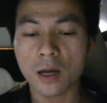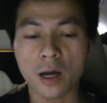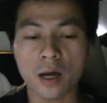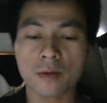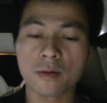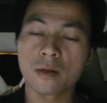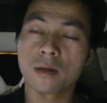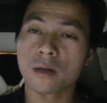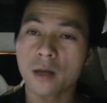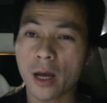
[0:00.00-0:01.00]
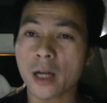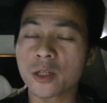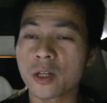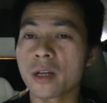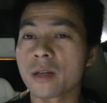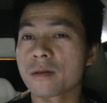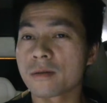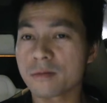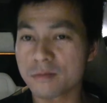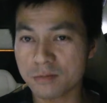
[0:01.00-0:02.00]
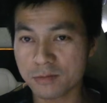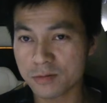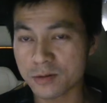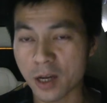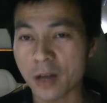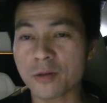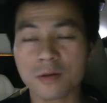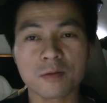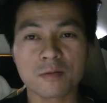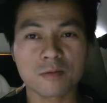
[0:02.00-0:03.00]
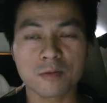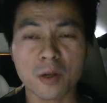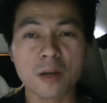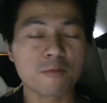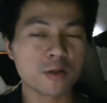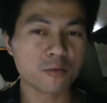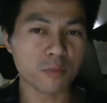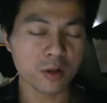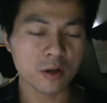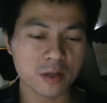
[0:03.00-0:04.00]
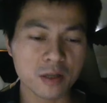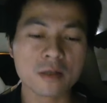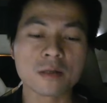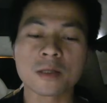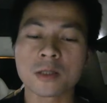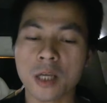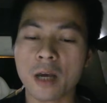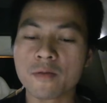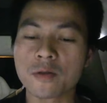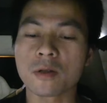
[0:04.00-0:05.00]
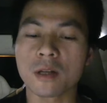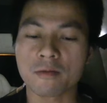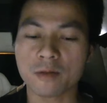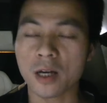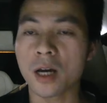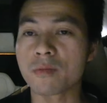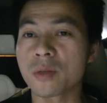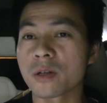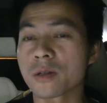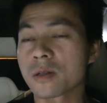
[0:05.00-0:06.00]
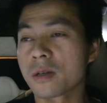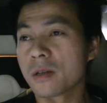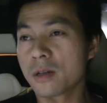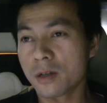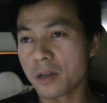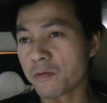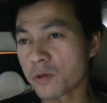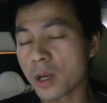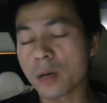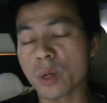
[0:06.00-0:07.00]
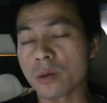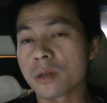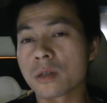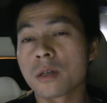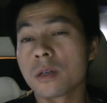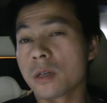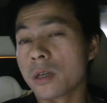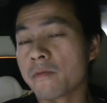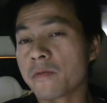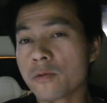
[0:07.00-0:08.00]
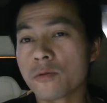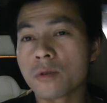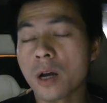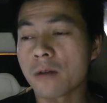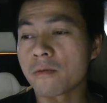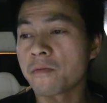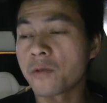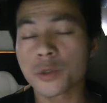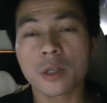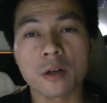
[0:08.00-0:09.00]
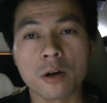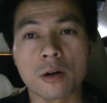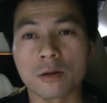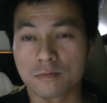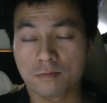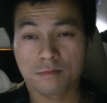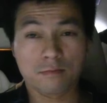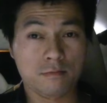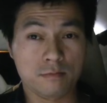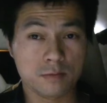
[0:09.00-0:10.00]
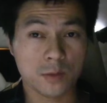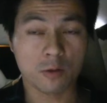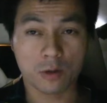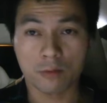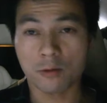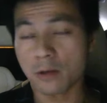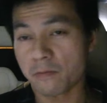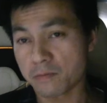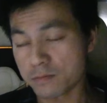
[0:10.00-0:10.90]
And actually that thing when you plug it in saves you a lot of time, because if you think about it, if you have a fossil car, okay, well, if